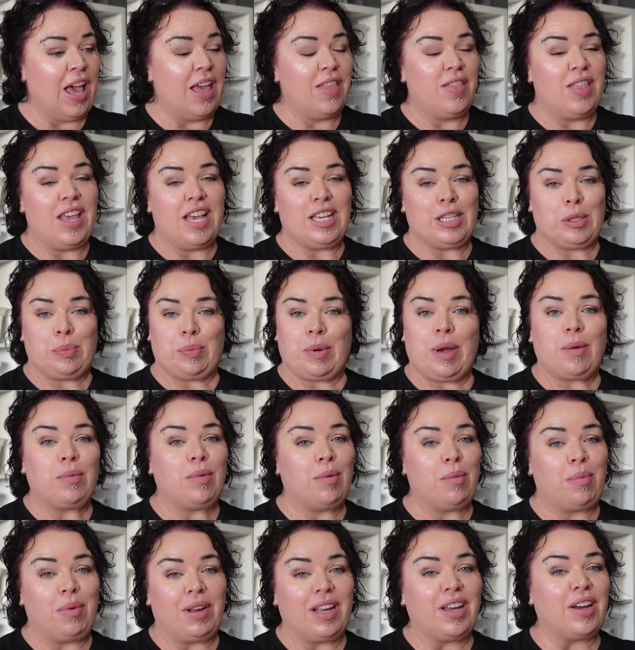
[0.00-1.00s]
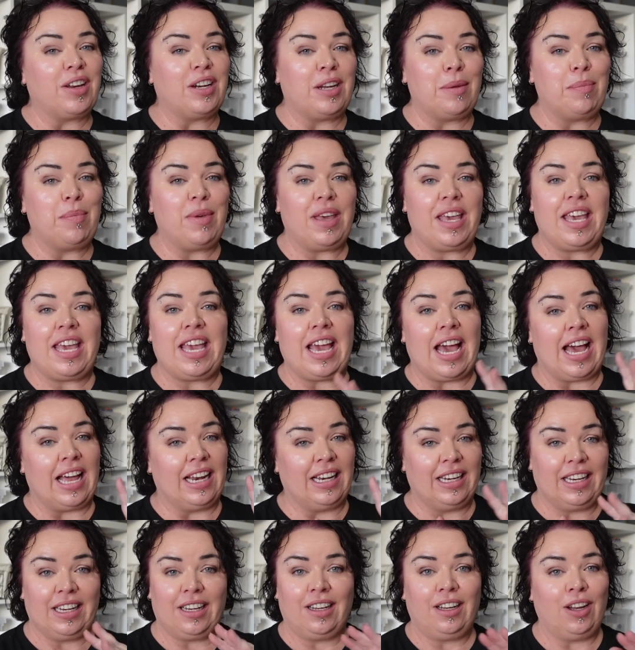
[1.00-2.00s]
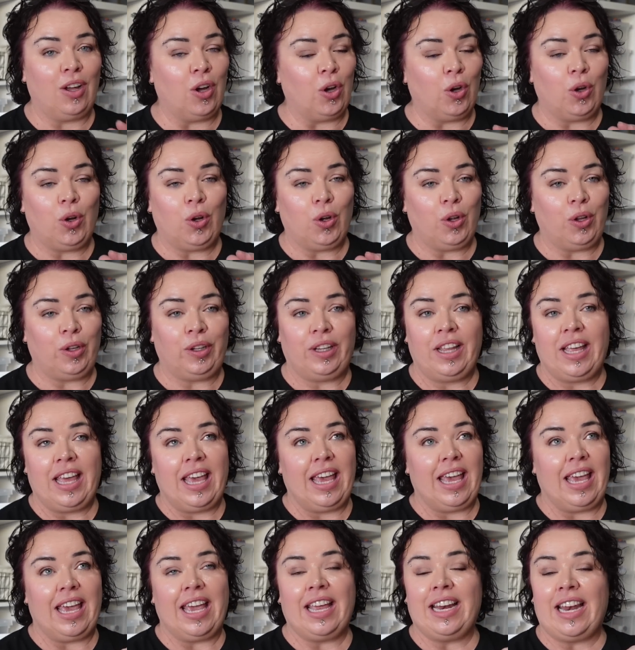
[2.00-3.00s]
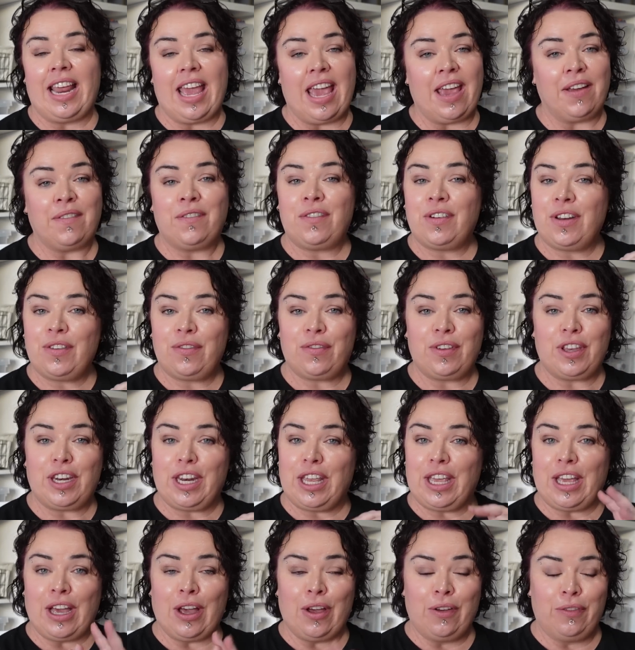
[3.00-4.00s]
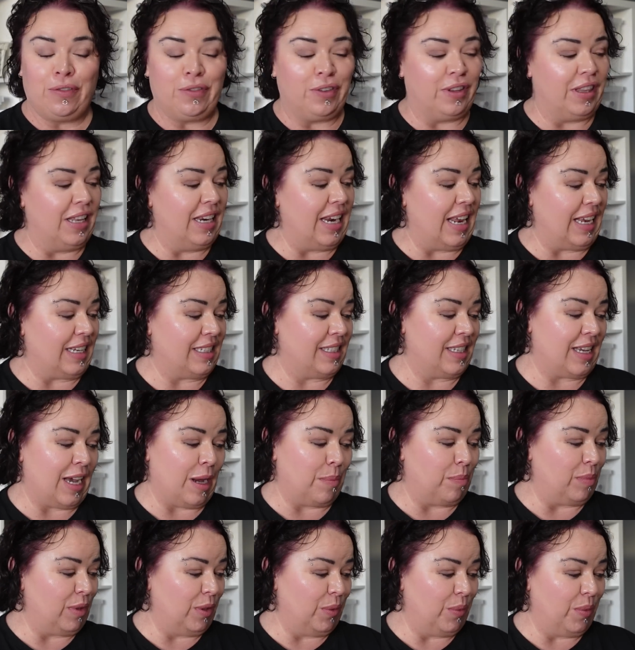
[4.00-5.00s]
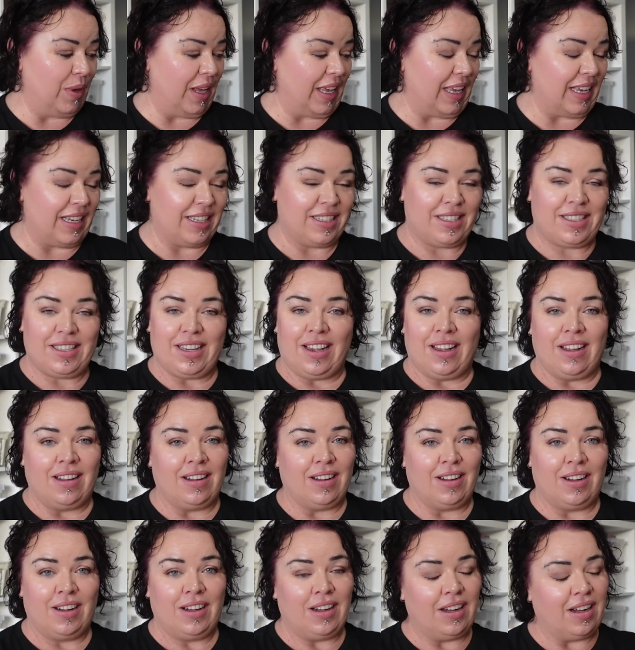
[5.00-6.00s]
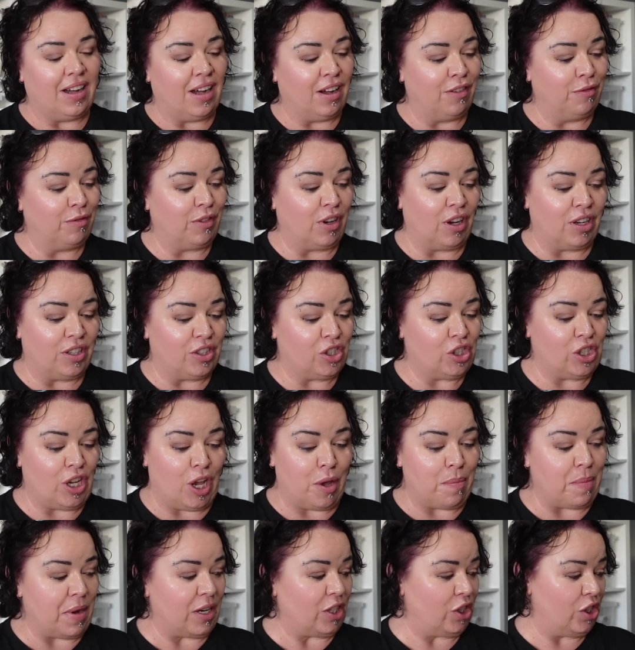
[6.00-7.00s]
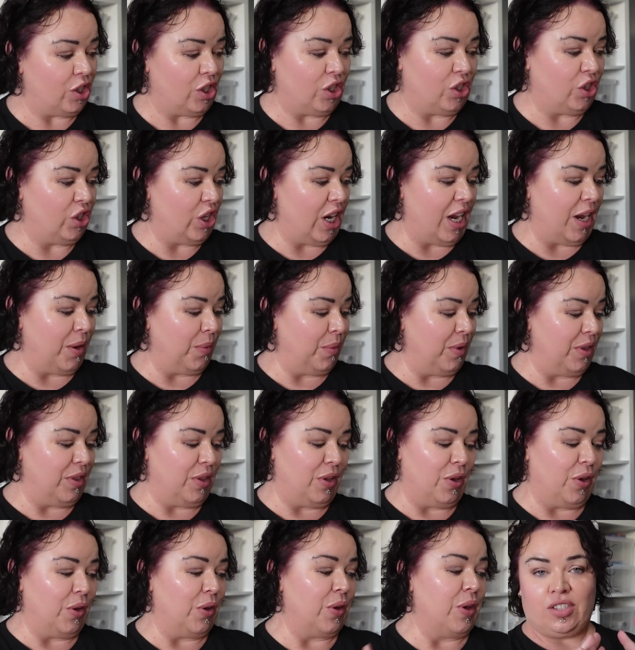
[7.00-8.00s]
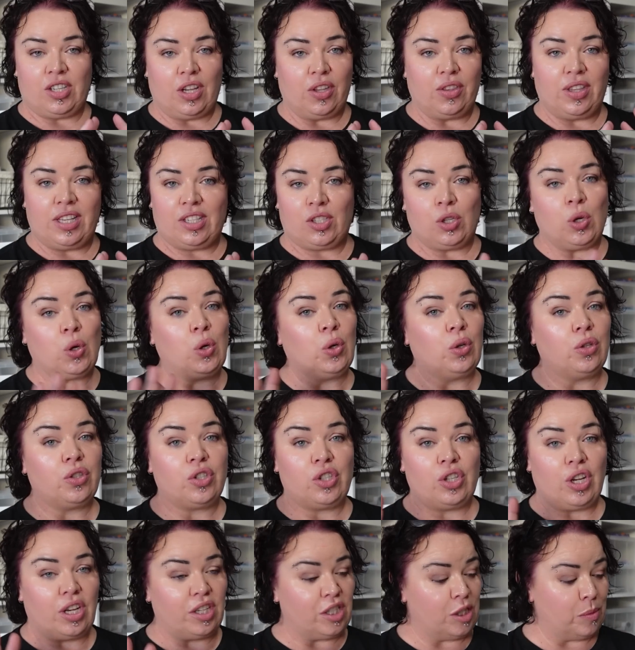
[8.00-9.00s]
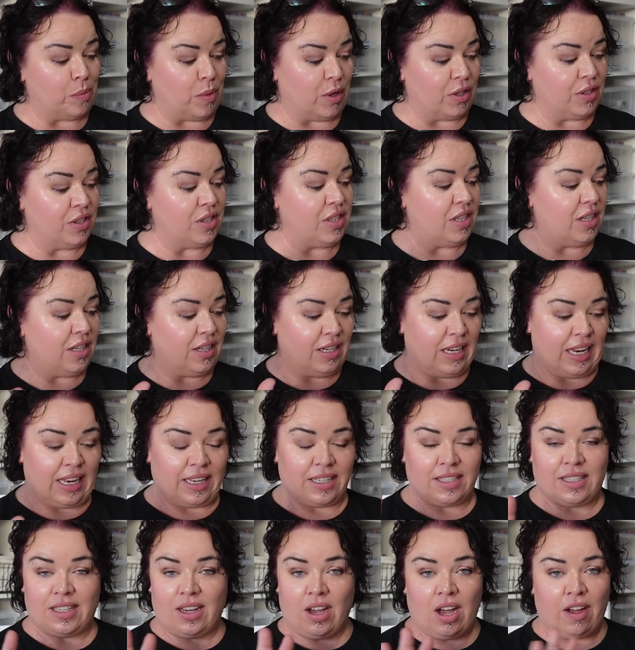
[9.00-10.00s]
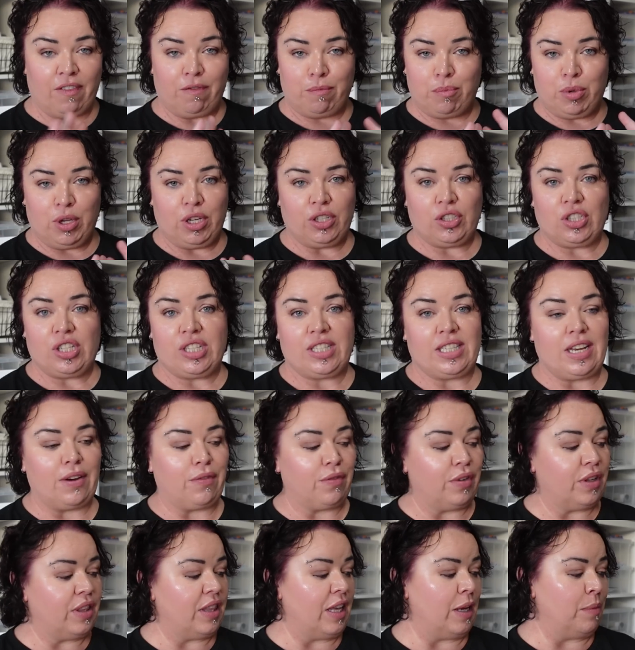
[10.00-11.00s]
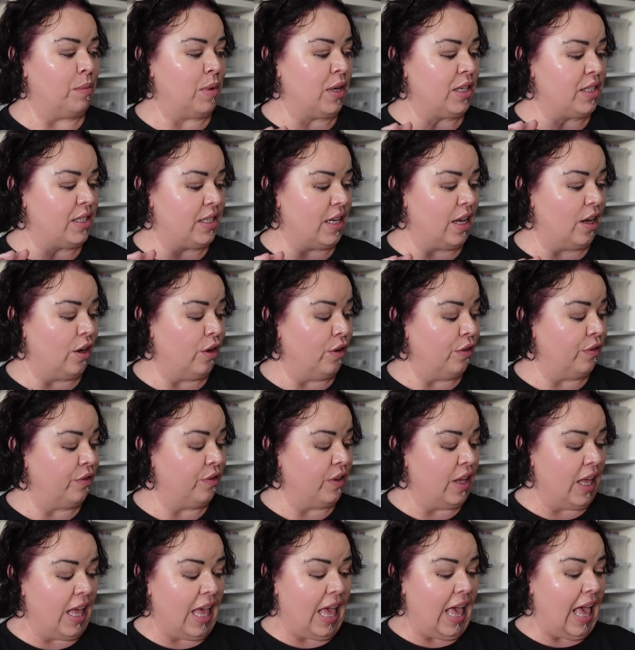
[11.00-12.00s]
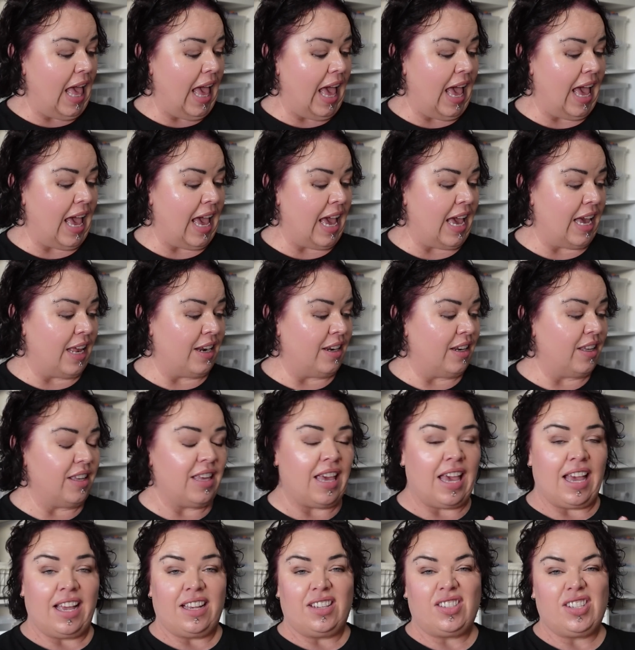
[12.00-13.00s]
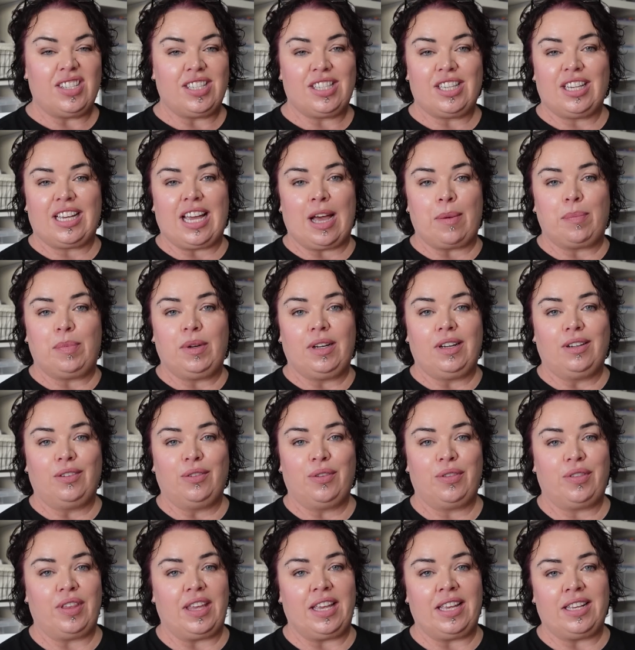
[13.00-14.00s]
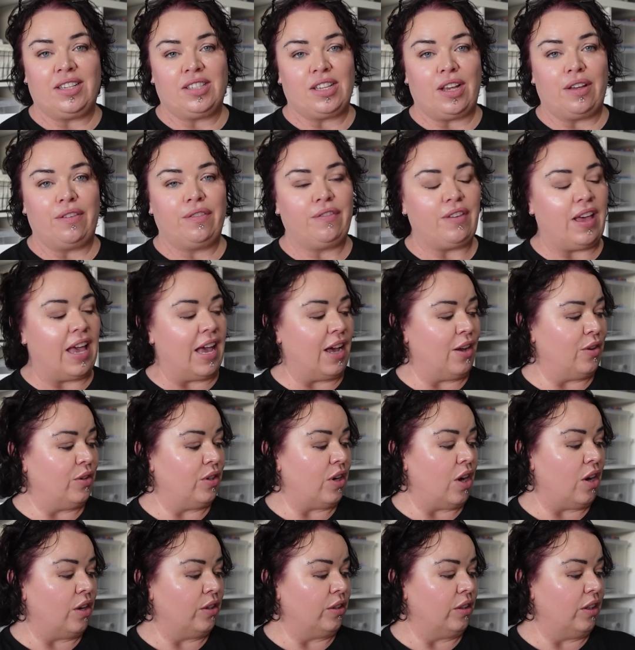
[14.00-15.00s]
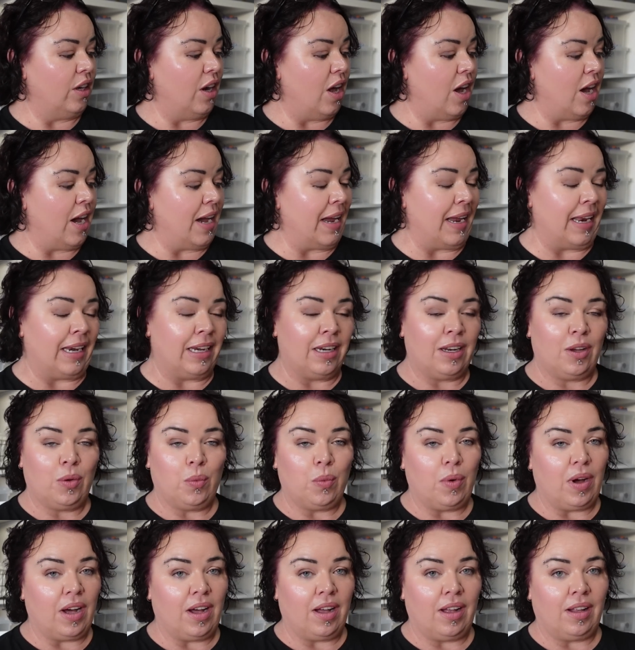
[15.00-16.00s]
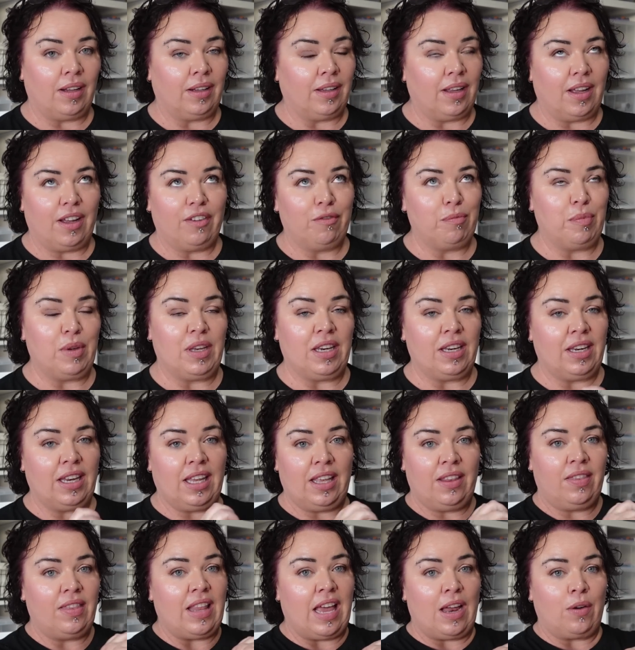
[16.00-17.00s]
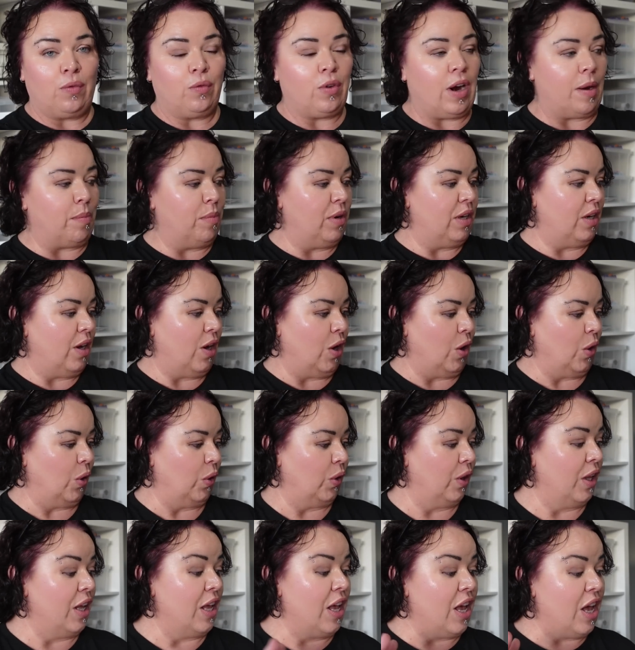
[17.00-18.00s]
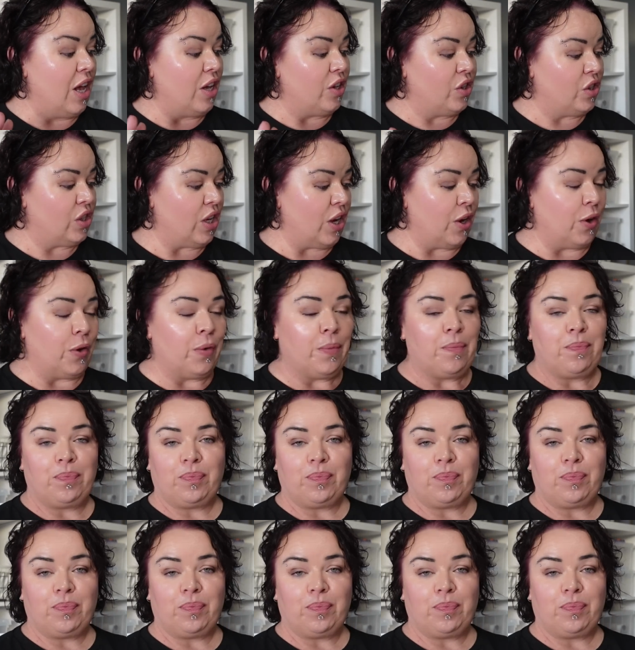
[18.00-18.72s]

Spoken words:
There's probably going to be a little haul in every video for the next couple of weeks. I've got so much to share with you. So this haul's not sponsored. I've purchased everything myself. And yeah, just a couple of little things I found online while I've been in that rabbit hole. So